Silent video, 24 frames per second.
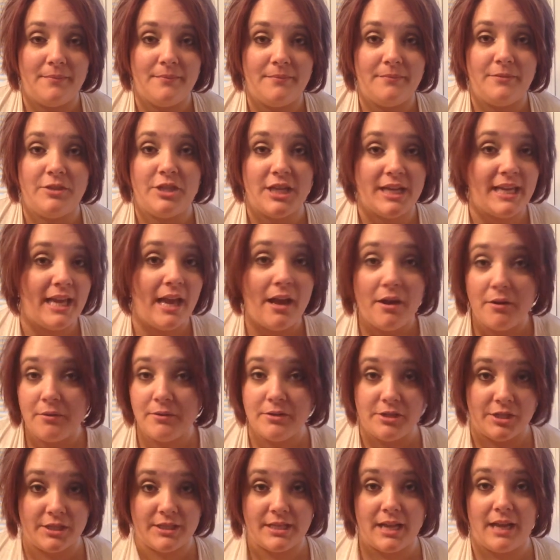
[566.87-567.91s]
check out and
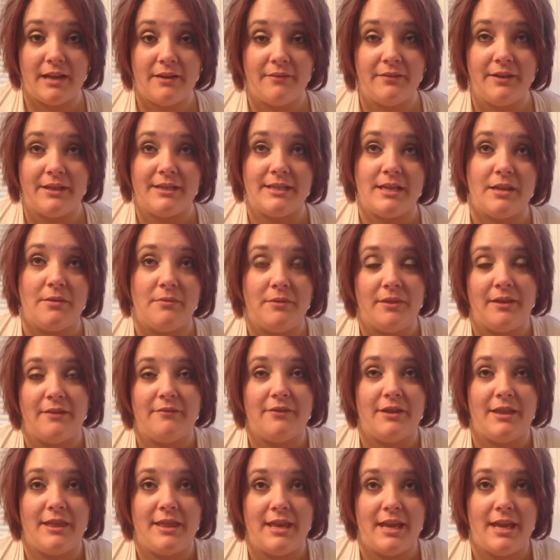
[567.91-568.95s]
just kind of get done with
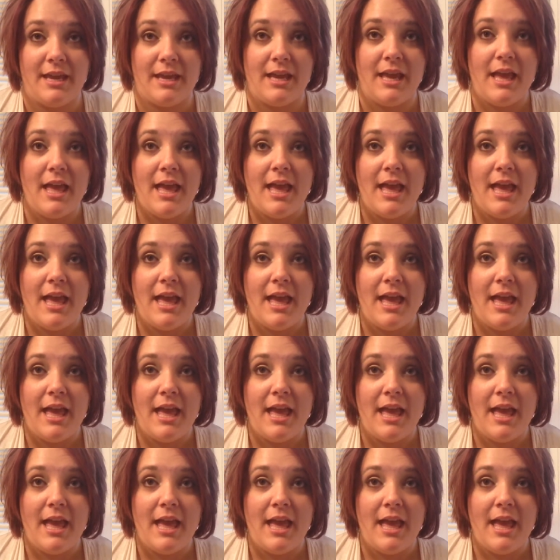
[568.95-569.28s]
everything.